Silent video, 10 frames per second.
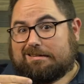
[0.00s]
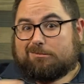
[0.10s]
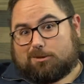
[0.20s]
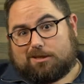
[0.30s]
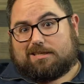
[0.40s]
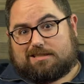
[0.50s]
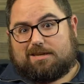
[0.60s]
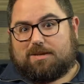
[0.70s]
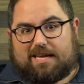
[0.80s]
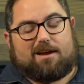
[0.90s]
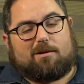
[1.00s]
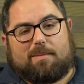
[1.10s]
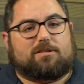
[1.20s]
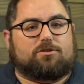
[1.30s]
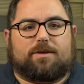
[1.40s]
really seemed to care
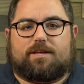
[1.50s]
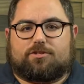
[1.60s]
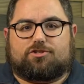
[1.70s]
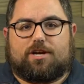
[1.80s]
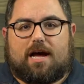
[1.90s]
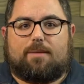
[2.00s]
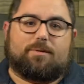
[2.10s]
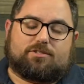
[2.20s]
about doing his job.